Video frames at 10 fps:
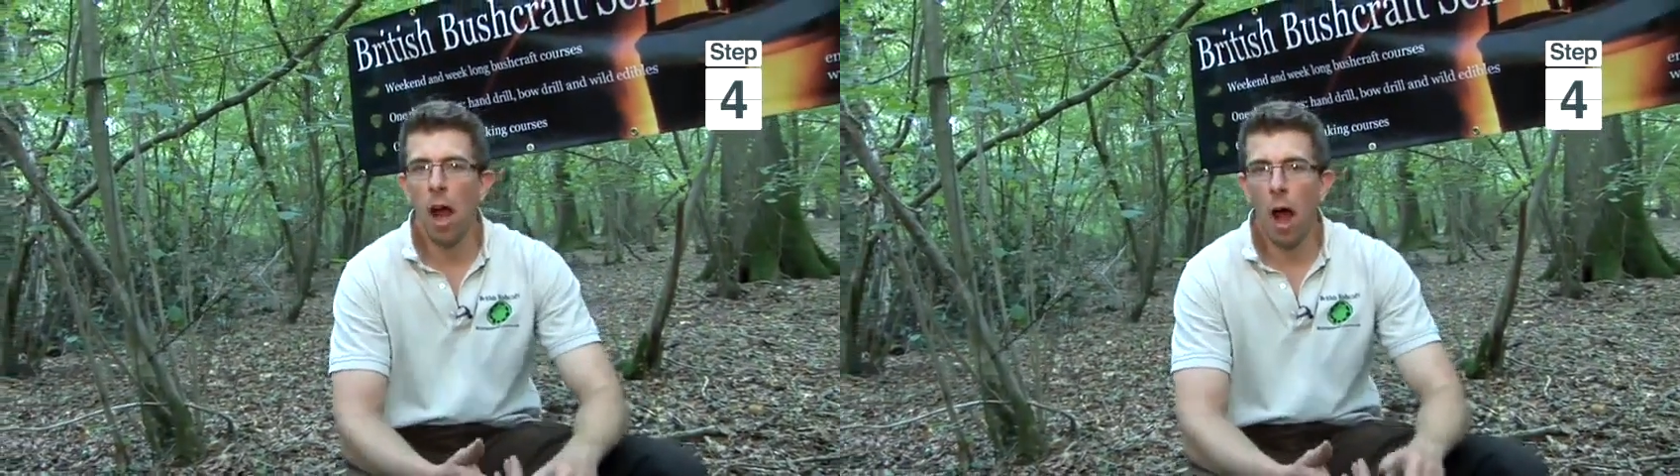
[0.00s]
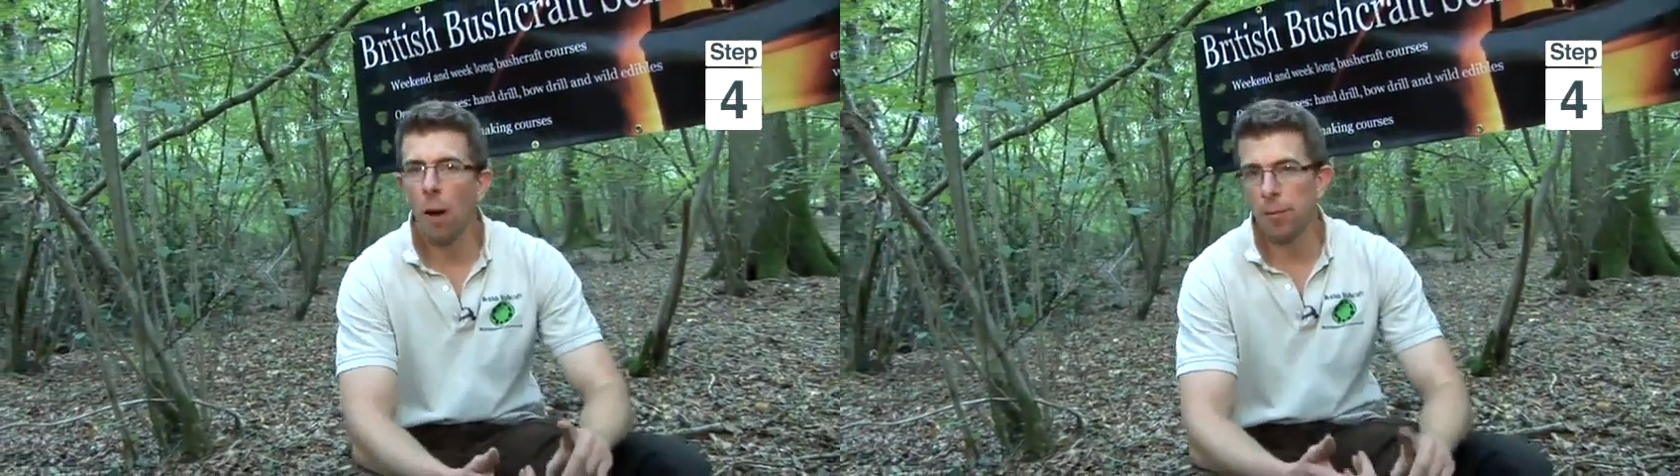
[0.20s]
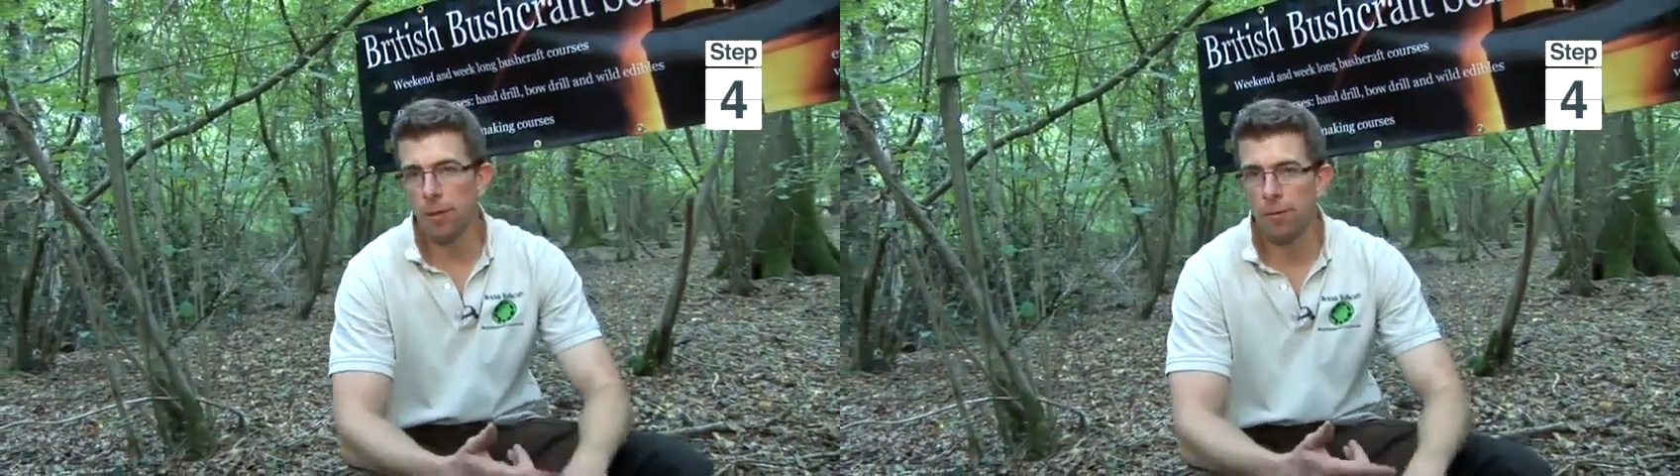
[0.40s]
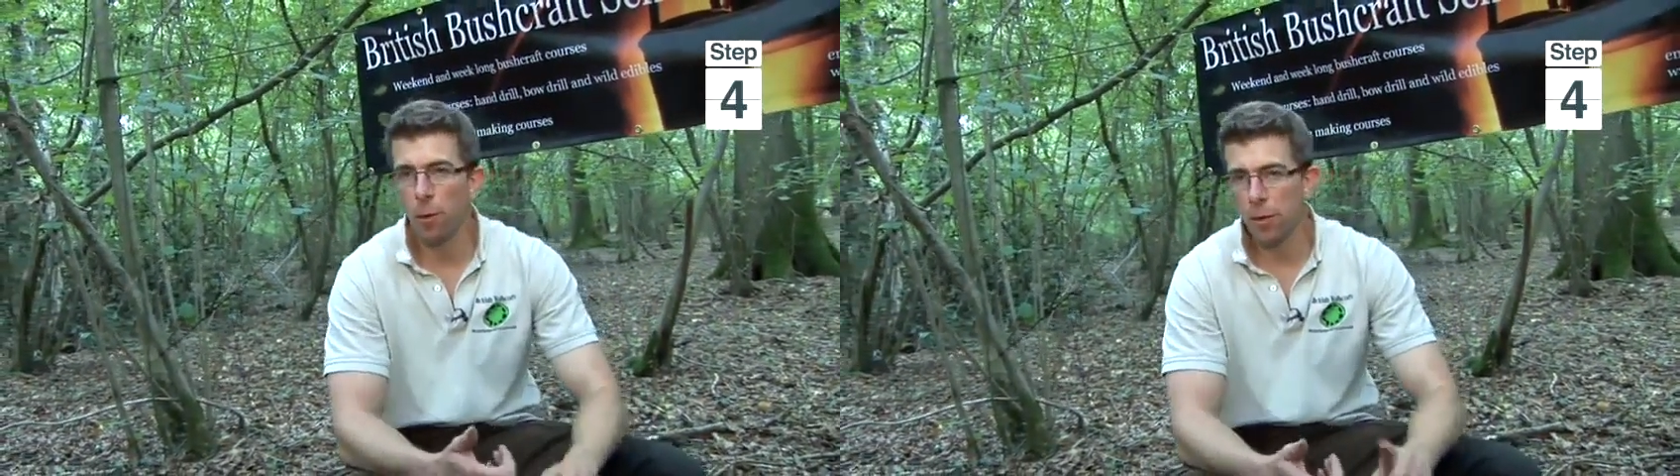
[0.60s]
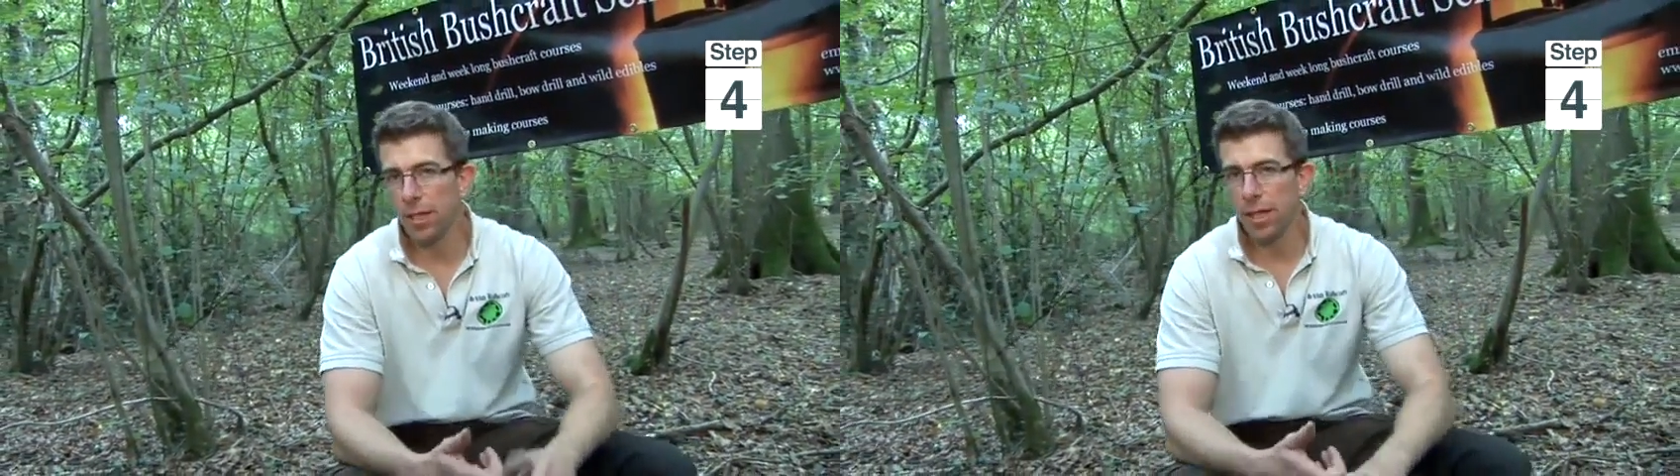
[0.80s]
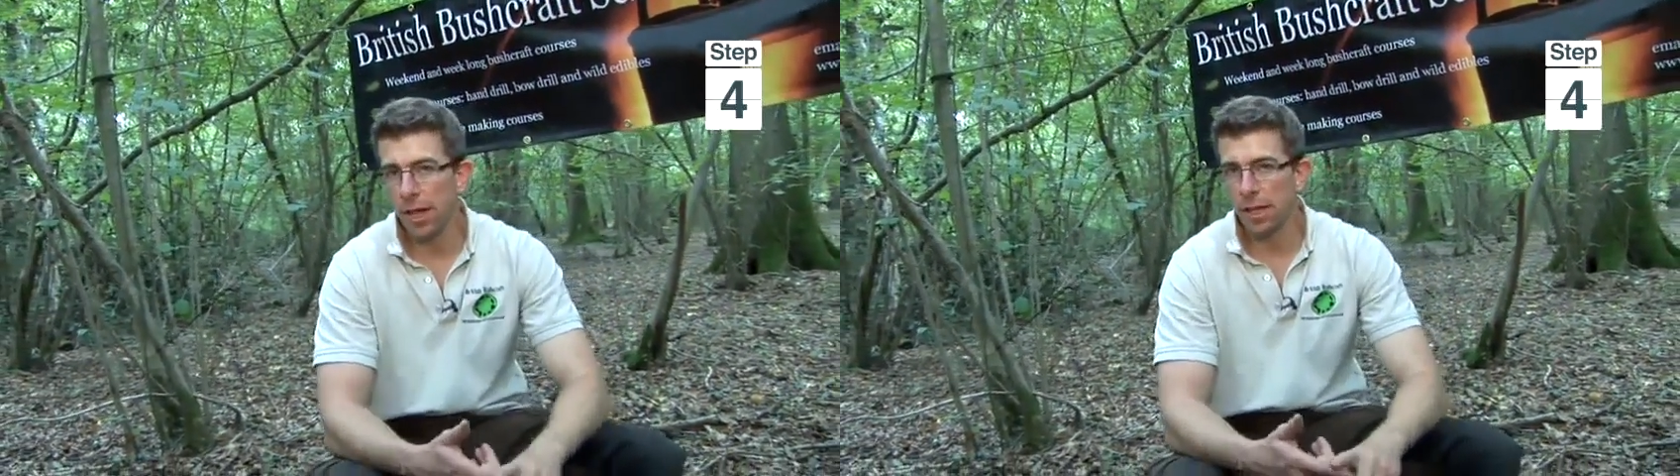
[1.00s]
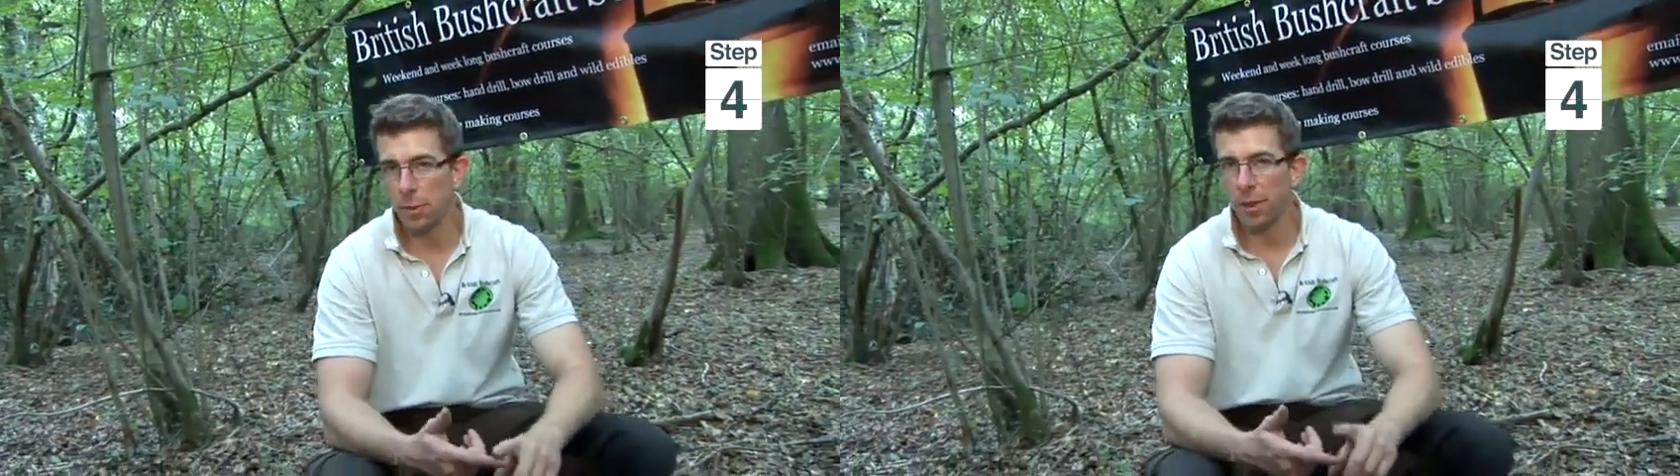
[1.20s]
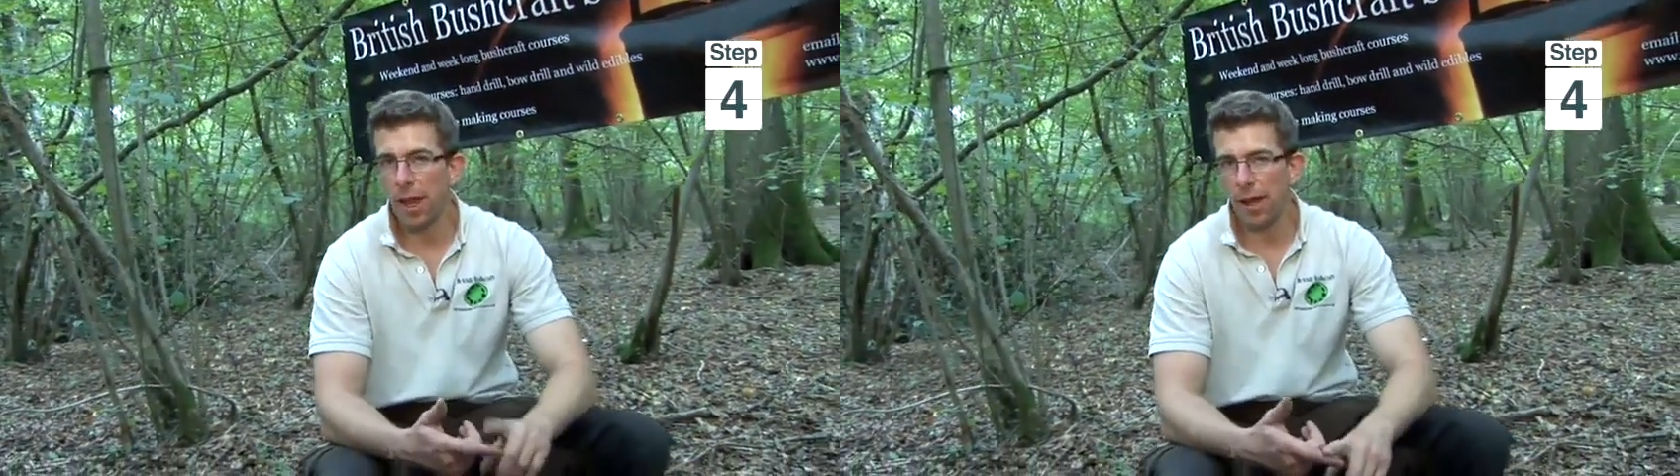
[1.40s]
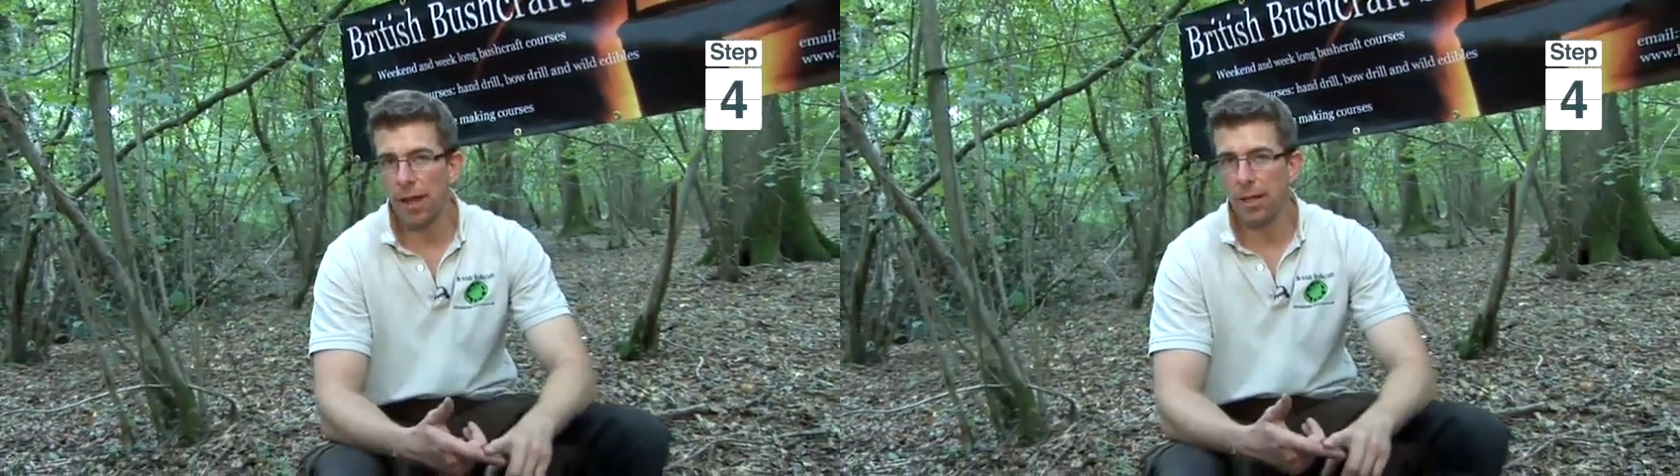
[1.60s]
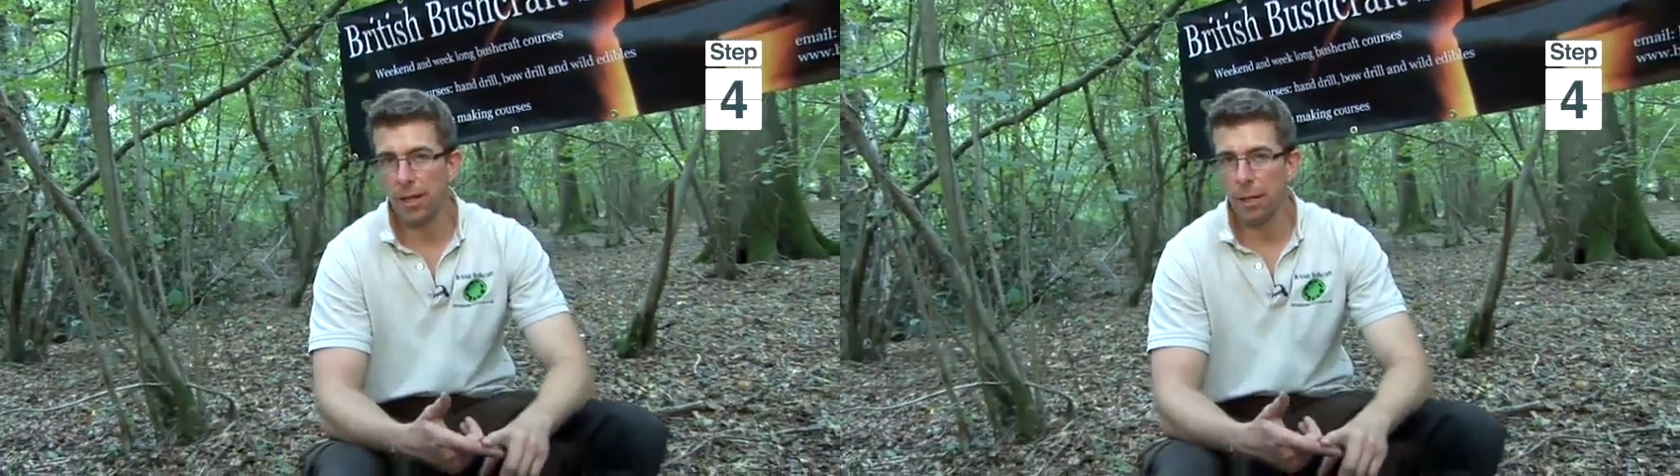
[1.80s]
up to 40 days without
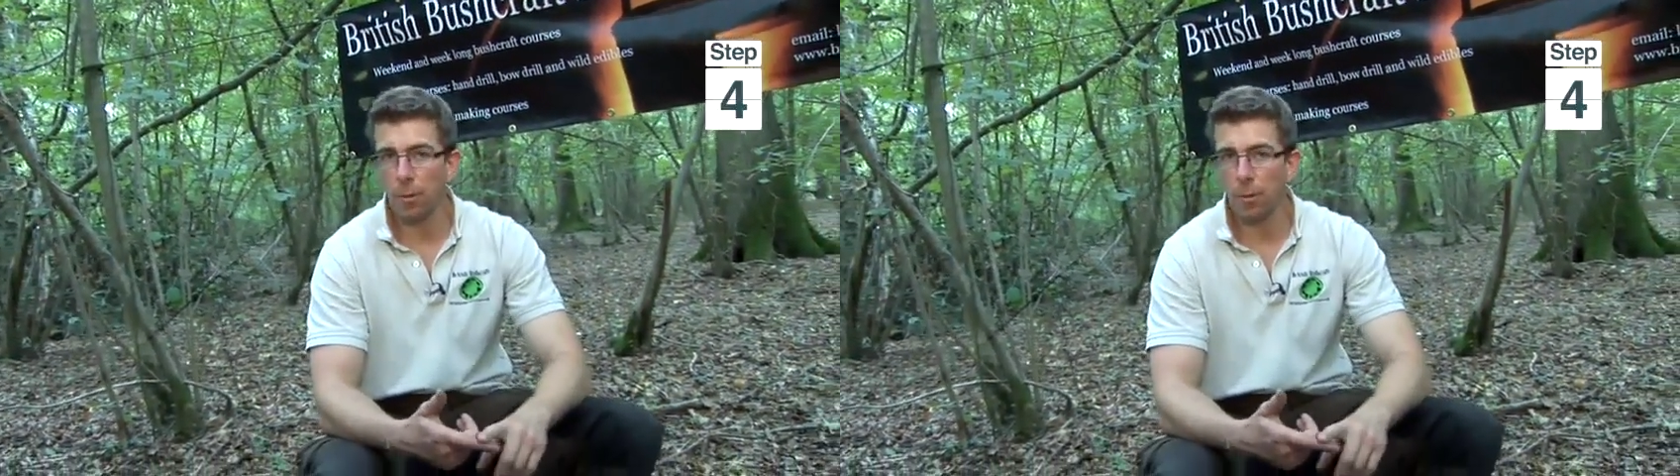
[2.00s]
eating.